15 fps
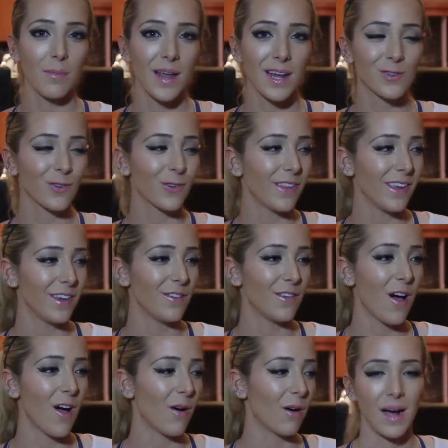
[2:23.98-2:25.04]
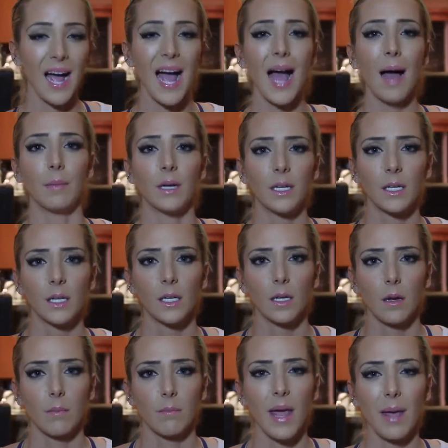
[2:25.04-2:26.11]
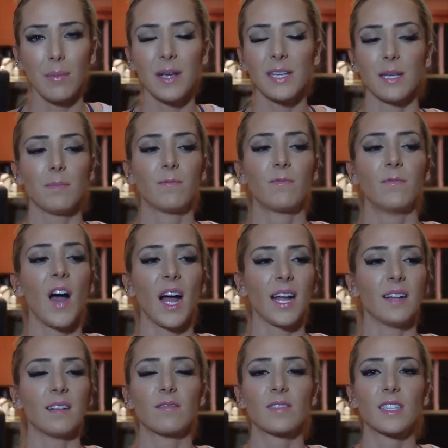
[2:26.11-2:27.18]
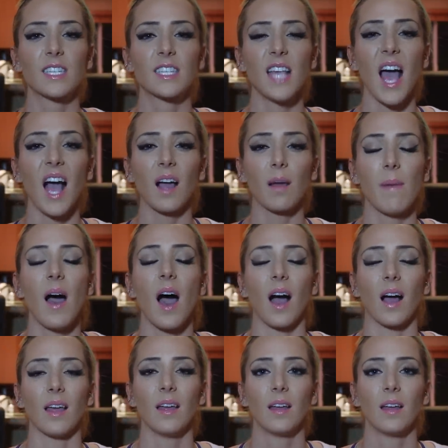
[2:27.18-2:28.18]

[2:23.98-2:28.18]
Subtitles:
make sure that you go, Mom, make me some fucking suck muck,